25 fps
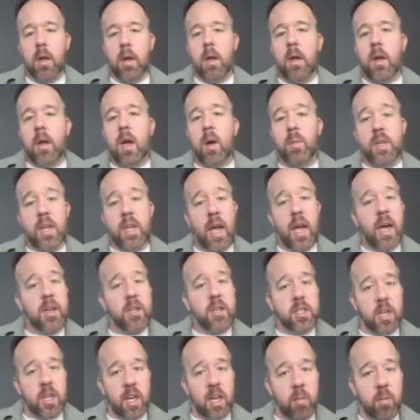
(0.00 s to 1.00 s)
Now,
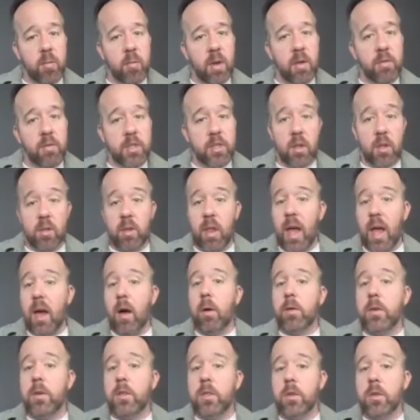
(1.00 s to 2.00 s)
potassium, if it's
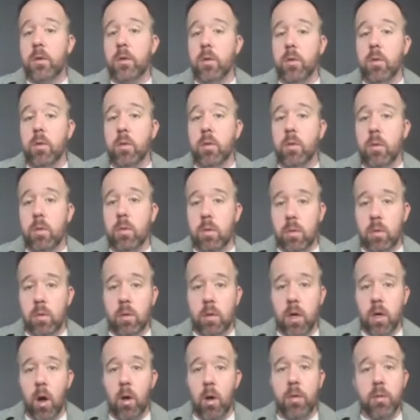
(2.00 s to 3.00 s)
allowed to
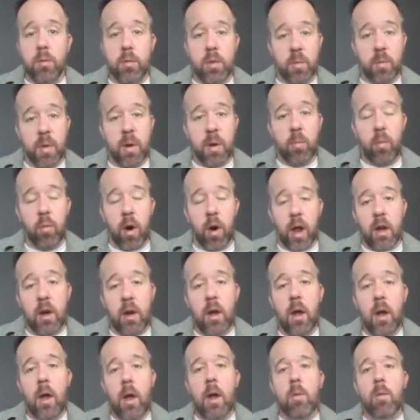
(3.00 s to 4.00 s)
go through the membrane,
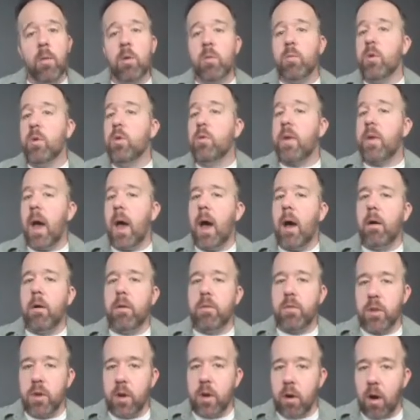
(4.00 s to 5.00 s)
will move out of
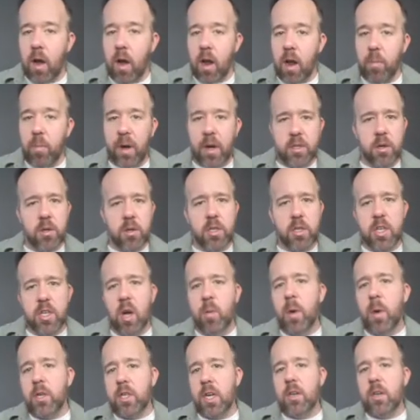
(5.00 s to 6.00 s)
the neuron because there's so
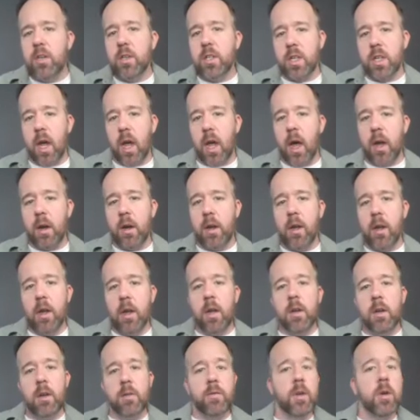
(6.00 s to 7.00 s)
much inside,
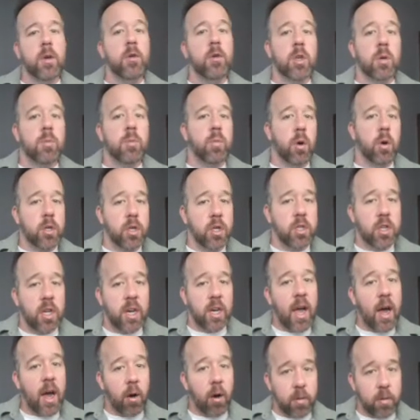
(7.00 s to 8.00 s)
diffusion pushes it
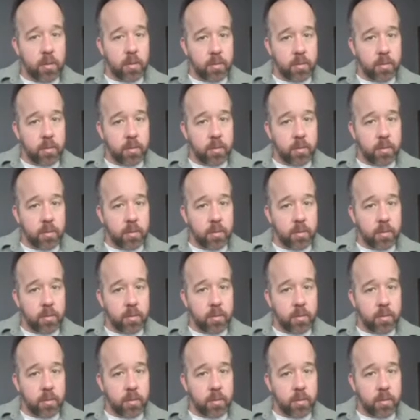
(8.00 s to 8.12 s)
out.